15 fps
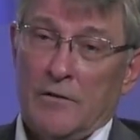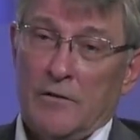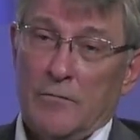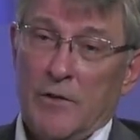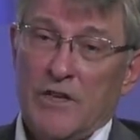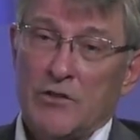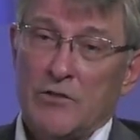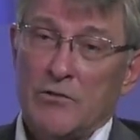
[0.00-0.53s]

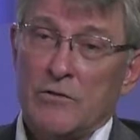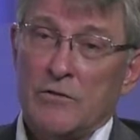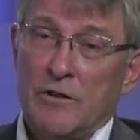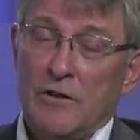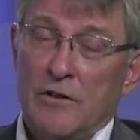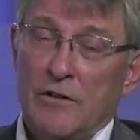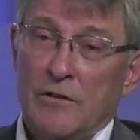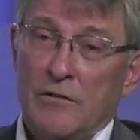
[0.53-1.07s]
make sure
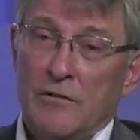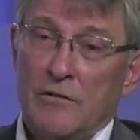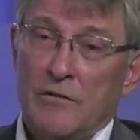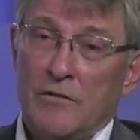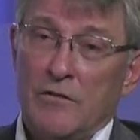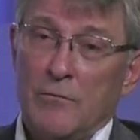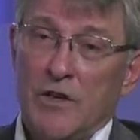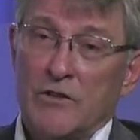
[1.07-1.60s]

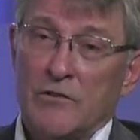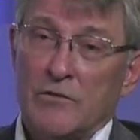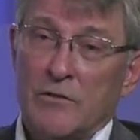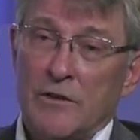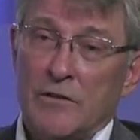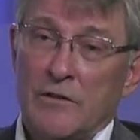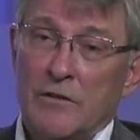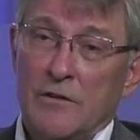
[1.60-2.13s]

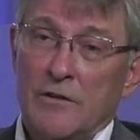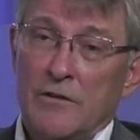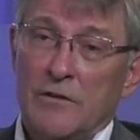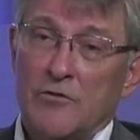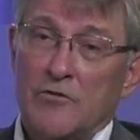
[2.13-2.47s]
that the